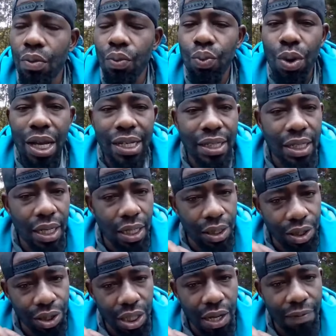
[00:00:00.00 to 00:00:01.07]
one
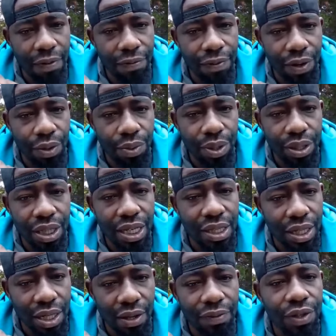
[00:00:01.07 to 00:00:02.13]
touch of influence
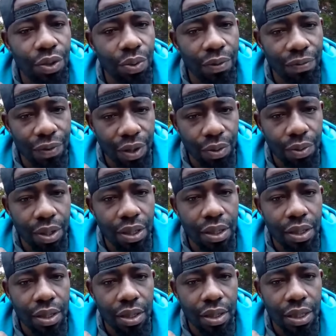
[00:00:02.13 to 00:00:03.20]
is enough to
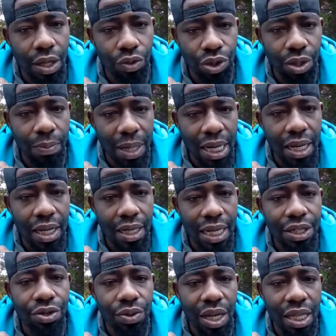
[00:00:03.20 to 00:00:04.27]
influence. Social media
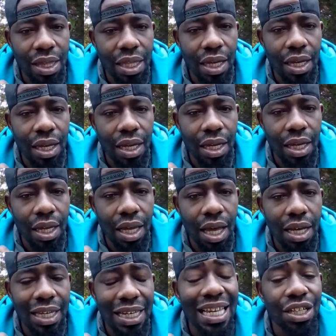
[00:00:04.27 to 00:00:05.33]
lets you get
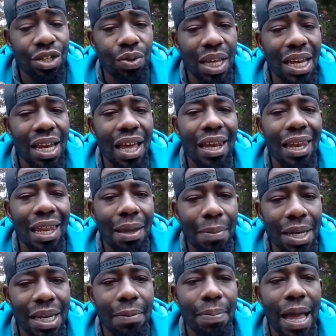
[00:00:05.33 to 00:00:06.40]

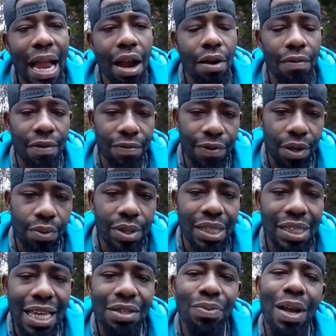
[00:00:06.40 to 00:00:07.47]
unlimited power of
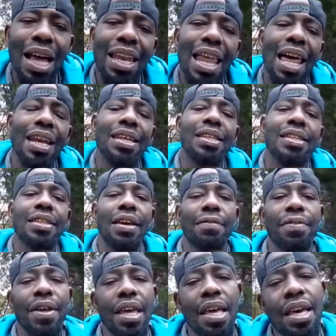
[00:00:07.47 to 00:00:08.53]
influence. That's why a lot of this
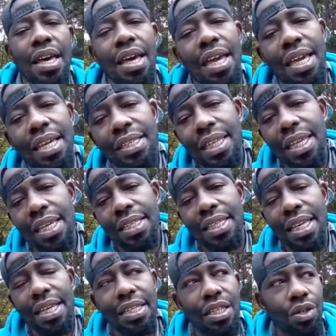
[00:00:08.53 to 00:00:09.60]
stuff is
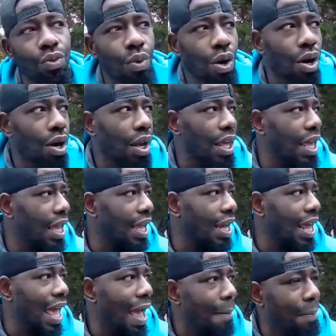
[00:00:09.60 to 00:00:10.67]
swirling
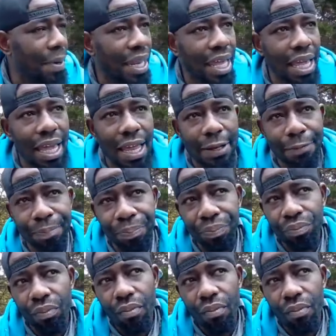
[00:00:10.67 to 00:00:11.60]
and happening, and